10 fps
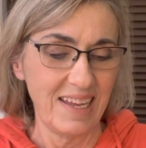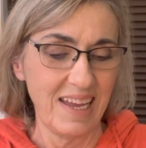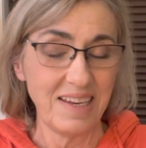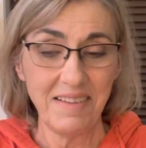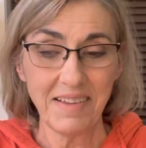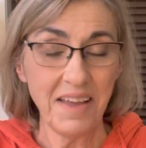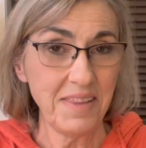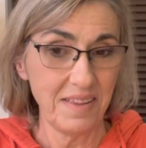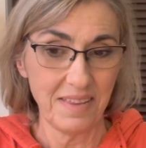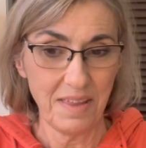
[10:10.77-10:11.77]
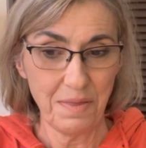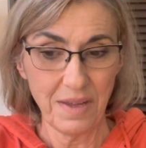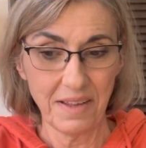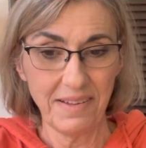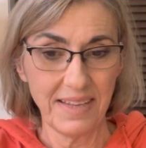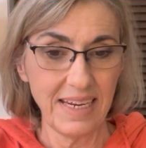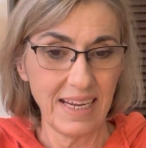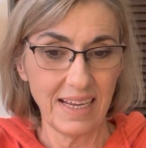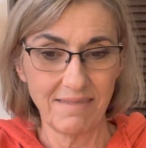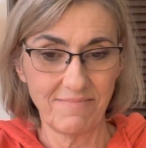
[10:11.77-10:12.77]
and he's got the things
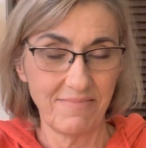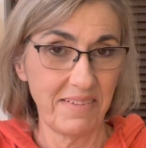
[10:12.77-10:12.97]
sitting